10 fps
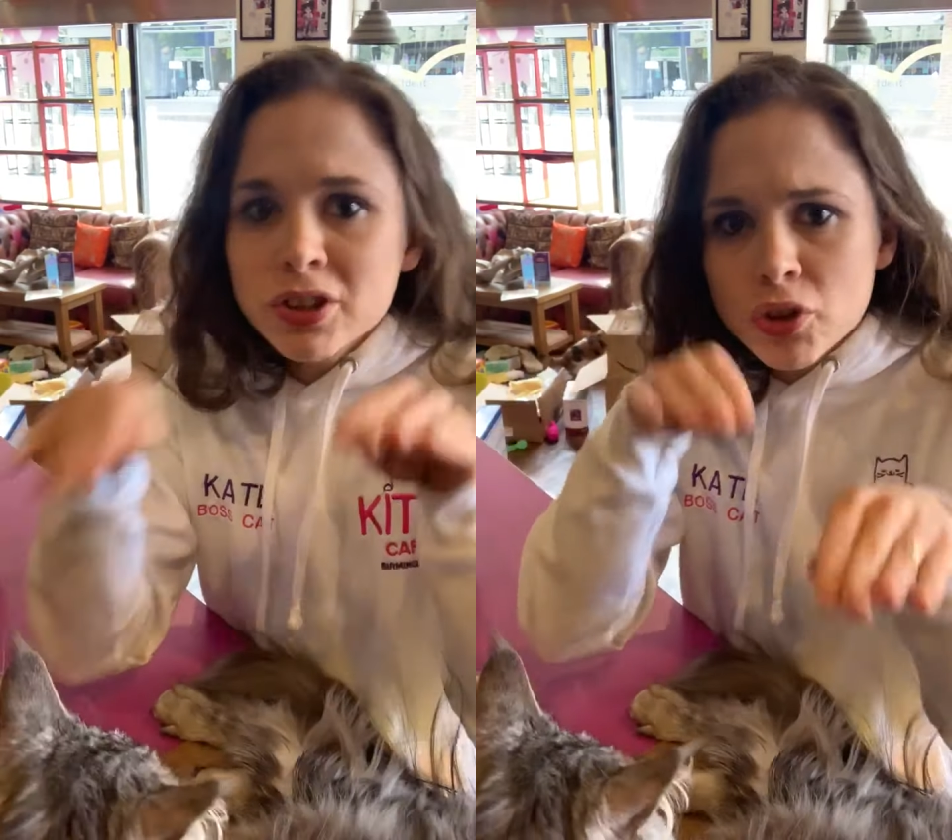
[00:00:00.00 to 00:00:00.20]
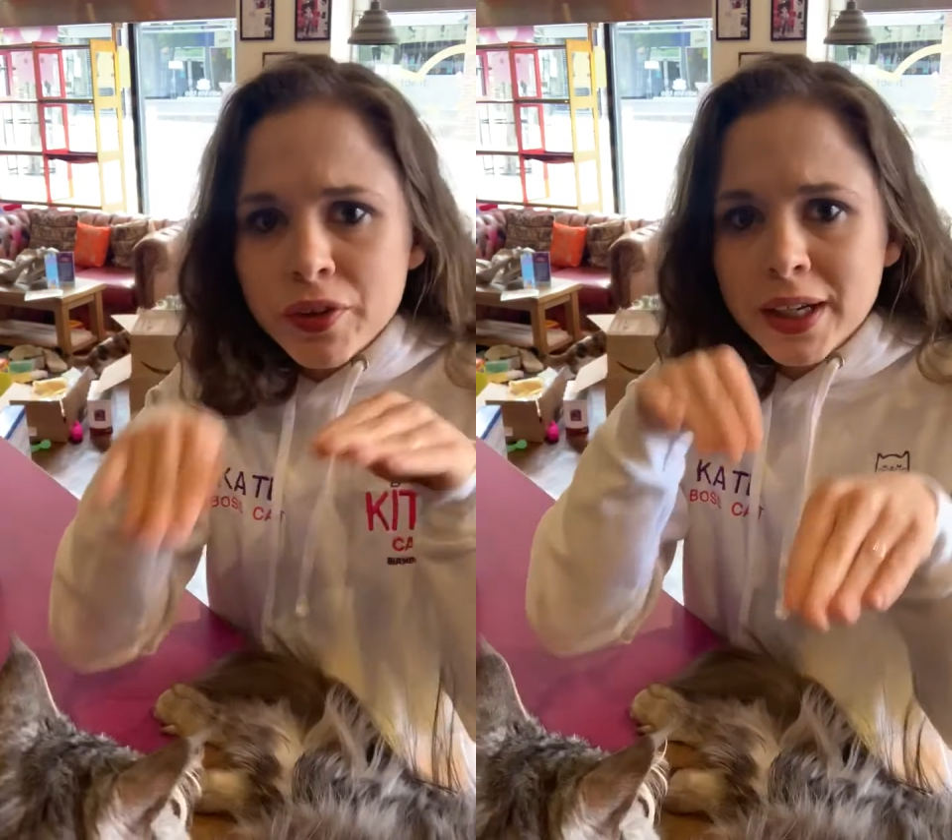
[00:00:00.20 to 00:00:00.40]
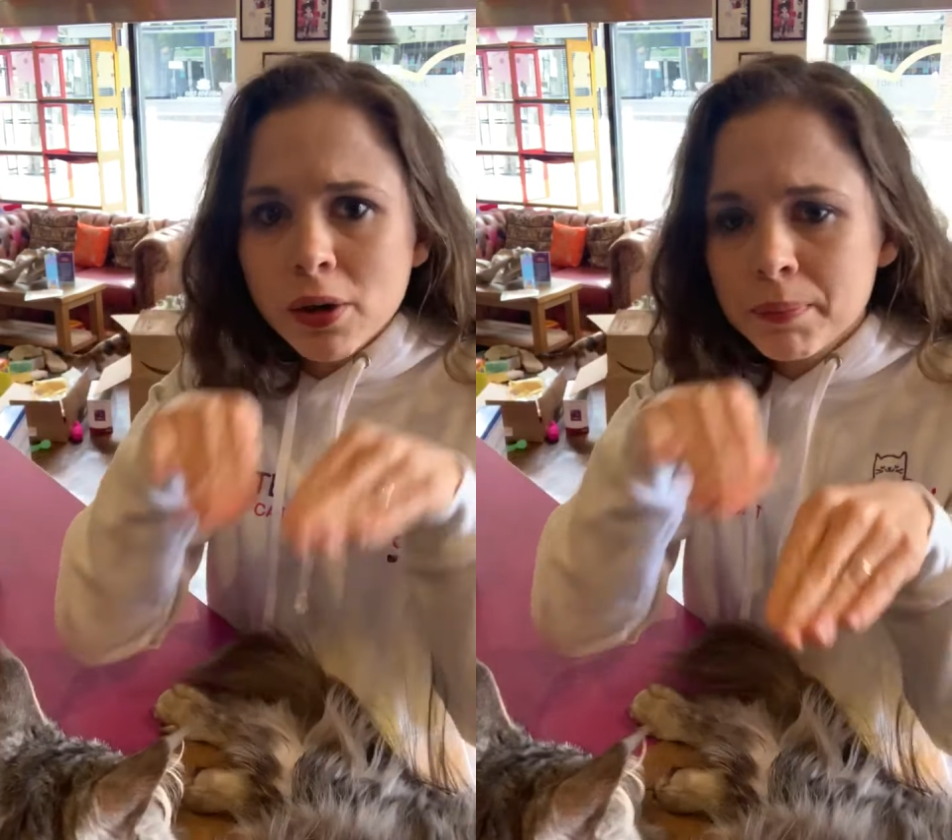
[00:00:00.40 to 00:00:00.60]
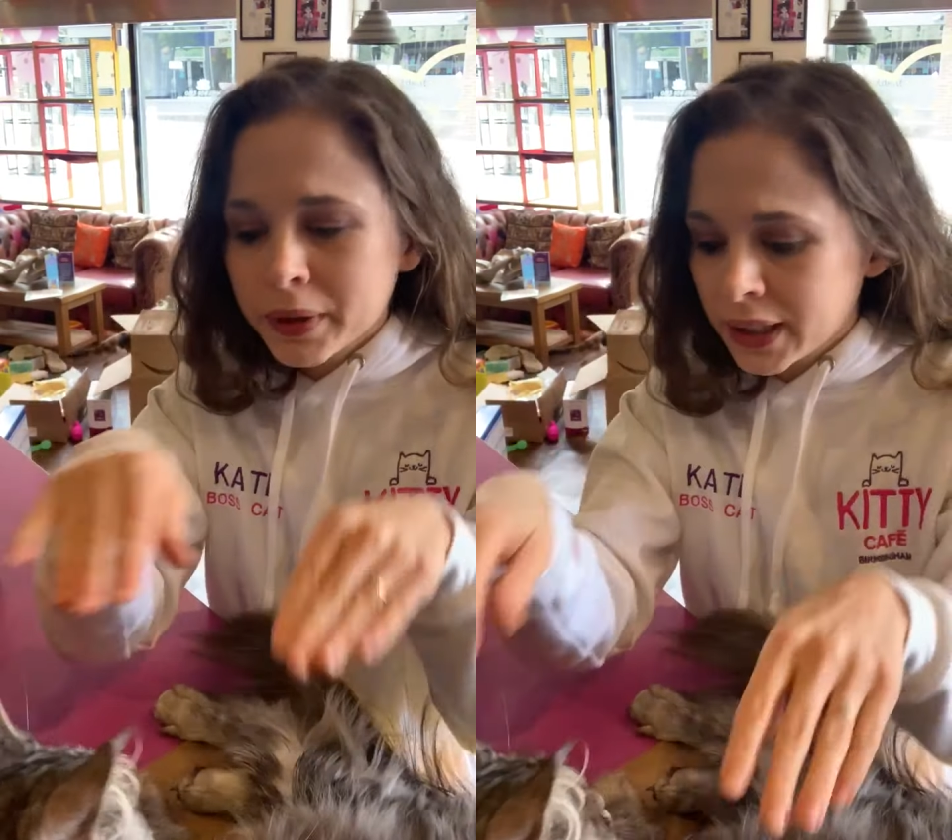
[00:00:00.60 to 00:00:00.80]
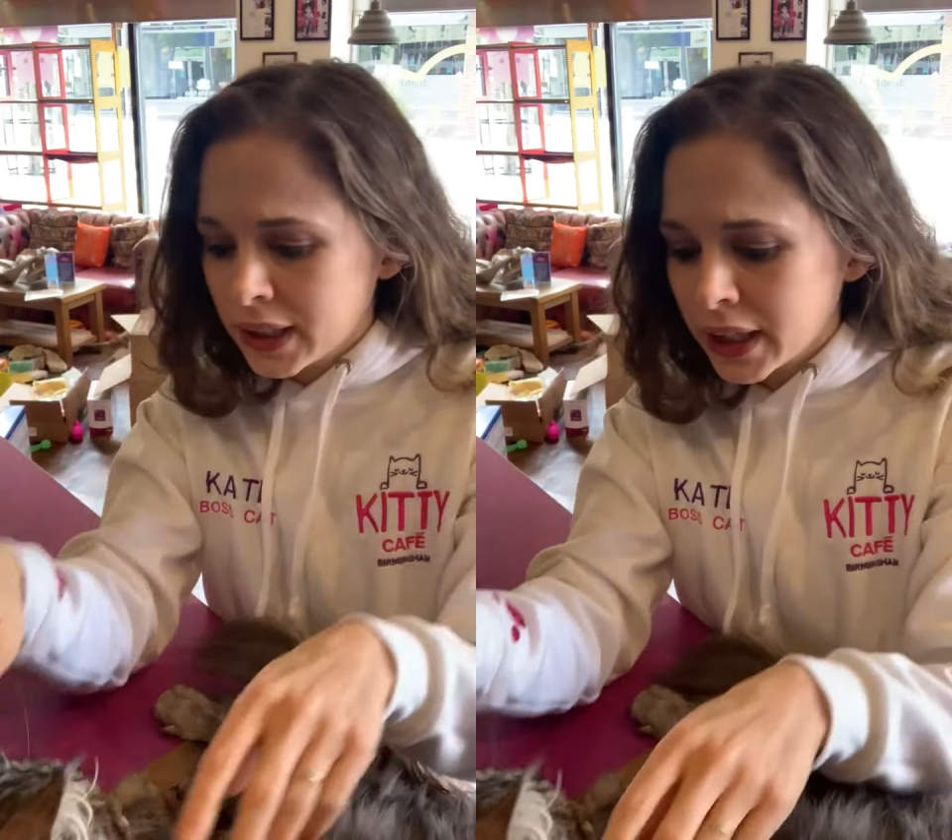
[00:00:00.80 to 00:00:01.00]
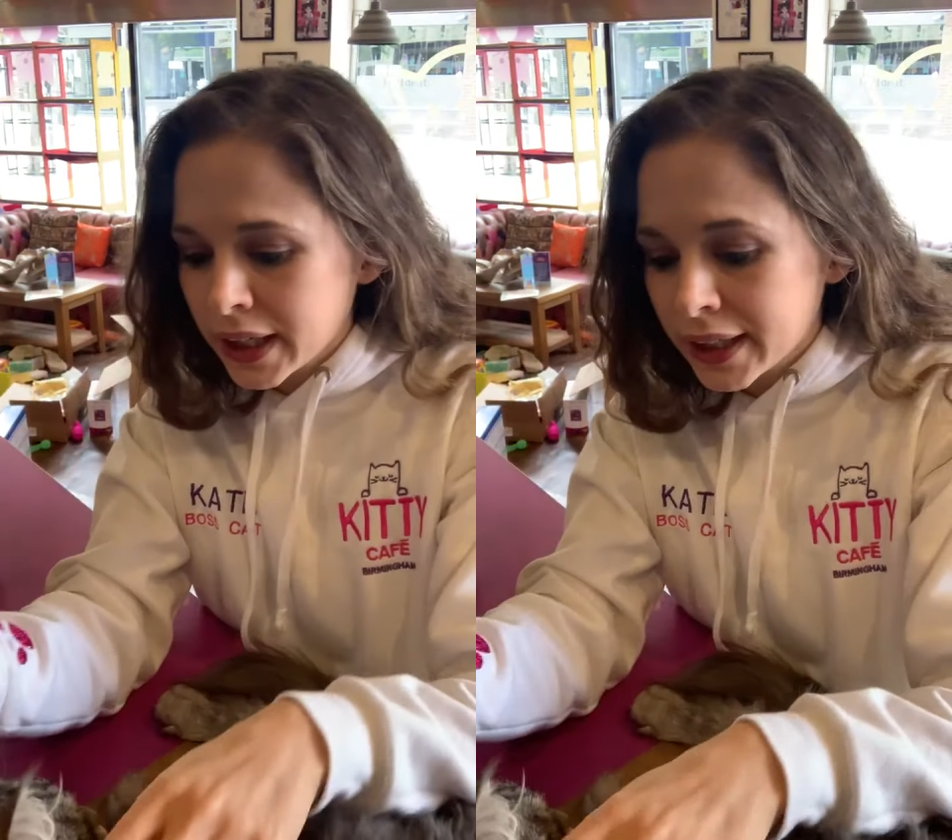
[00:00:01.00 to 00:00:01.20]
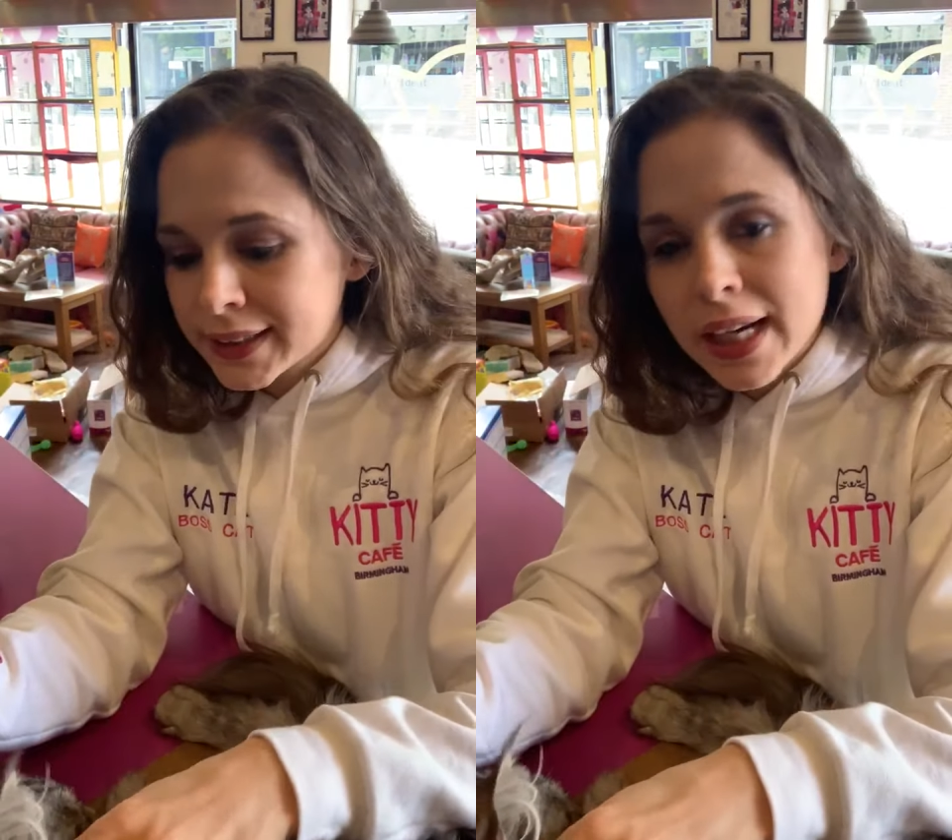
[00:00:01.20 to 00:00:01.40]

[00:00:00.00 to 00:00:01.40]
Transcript: do the little bunny kicks,